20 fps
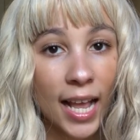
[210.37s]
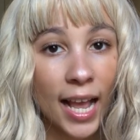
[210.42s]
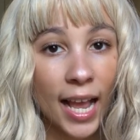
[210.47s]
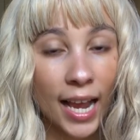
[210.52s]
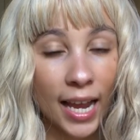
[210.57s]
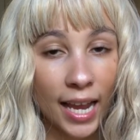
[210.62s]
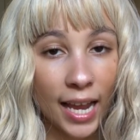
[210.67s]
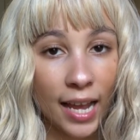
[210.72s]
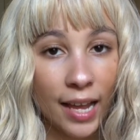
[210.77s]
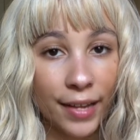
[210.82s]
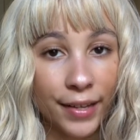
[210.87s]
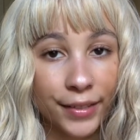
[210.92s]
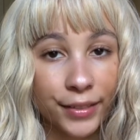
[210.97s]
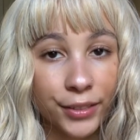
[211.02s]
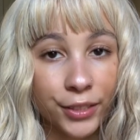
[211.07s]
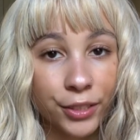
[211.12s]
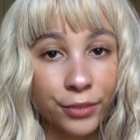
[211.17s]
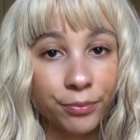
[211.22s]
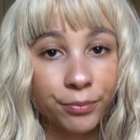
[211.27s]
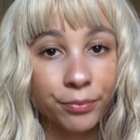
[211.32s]

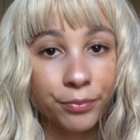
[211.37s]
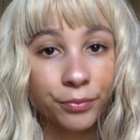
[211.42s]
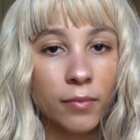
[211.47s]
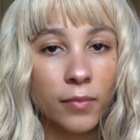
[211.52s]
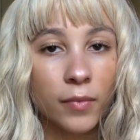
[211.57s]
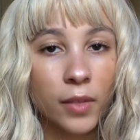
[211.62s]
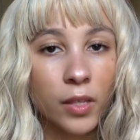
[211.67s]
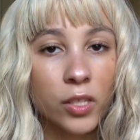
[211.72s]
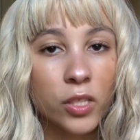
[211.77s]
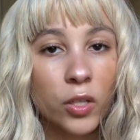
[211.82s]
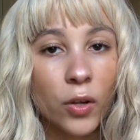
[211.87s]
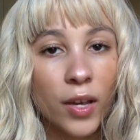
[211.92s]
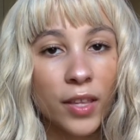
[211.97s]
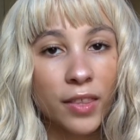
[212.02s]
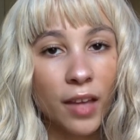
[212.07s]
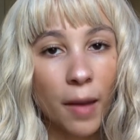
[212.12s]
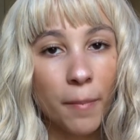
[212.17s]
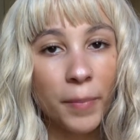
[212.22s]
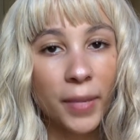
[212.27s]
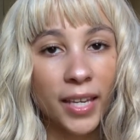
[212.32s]
And so I
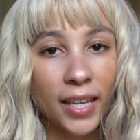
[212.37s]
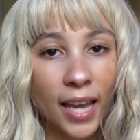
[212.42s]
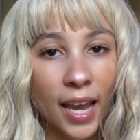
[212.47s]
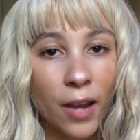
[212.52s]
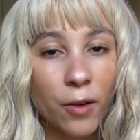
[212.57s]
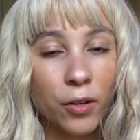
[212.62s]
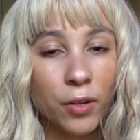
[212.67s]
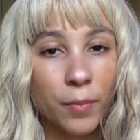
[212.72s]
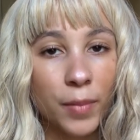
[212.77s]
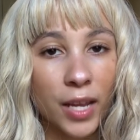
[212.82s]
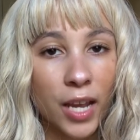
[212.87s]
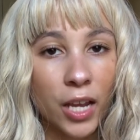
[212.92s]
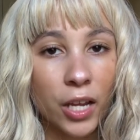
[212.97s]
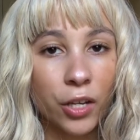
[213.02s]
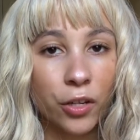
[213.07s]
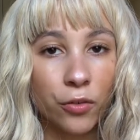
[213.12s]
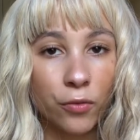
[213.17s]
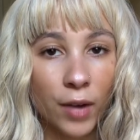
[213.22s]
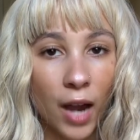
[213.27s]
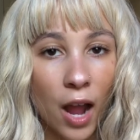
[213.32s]
thought PA would be a
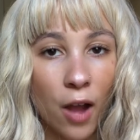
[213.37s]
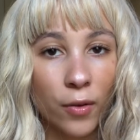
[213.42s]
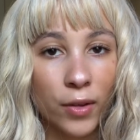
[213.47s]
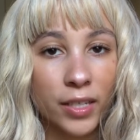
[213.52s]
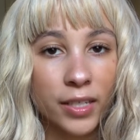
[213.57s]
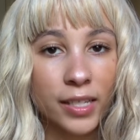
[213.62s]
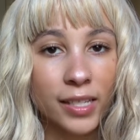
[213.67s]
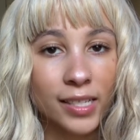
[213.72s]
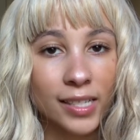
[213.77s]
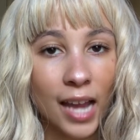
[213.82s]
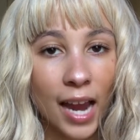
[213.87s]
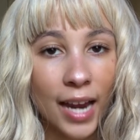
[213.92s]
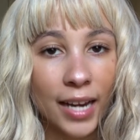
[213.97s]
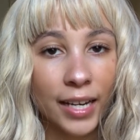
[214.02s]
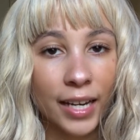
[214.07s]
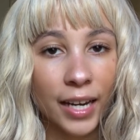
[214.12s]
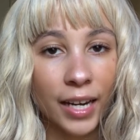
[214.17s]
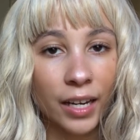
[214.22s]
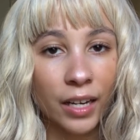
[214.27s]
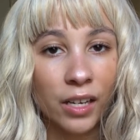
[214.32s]
good route in
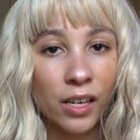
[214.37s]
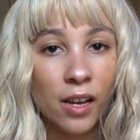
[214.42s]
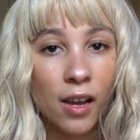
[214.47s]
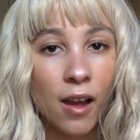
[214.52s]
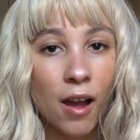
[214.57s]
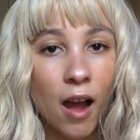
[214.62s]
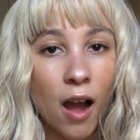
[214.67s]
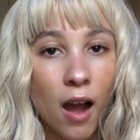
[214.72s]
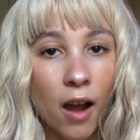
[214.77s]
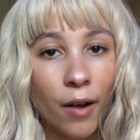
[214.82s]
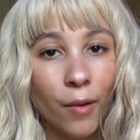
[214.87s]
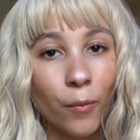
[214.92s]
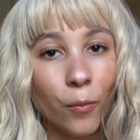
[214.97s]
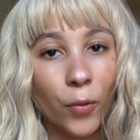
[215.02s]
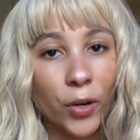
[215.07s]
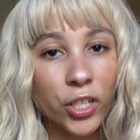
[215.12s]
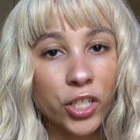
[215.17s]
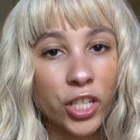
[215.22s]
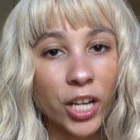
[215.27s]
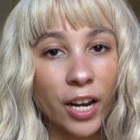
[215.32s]
deciding
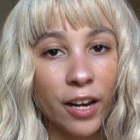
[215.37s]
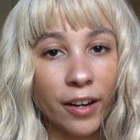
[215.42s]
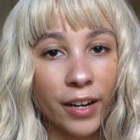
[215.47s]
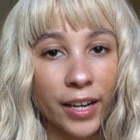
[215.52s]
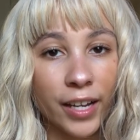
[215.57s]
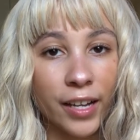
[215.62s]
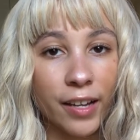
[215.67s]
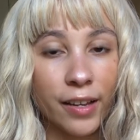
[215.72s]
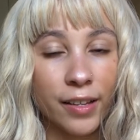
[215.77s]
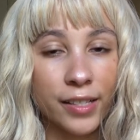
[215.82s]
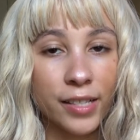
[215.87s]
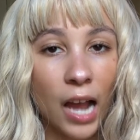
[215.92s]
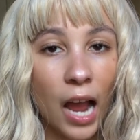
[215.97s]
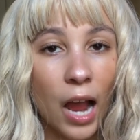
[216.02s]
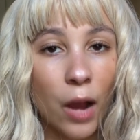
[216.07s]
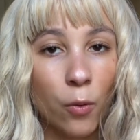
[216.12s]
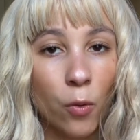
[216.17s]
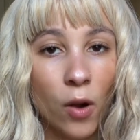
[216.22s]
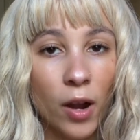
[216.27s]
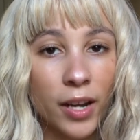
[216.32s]
which areas I
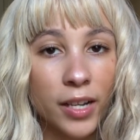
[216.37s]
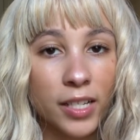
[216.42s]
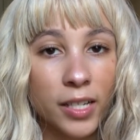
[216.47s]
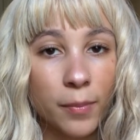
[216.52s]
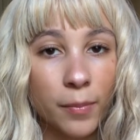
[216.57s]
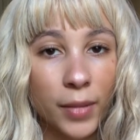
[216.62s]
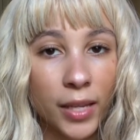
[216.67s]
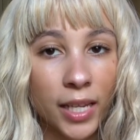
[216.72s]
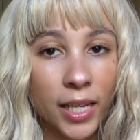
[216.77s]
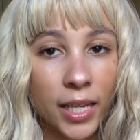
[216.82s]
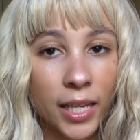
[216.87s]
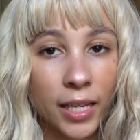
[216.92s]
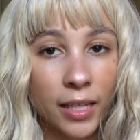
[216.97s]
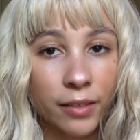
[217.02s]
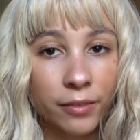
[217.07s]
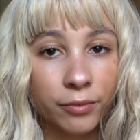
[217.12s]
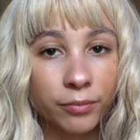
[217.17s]
want to be in.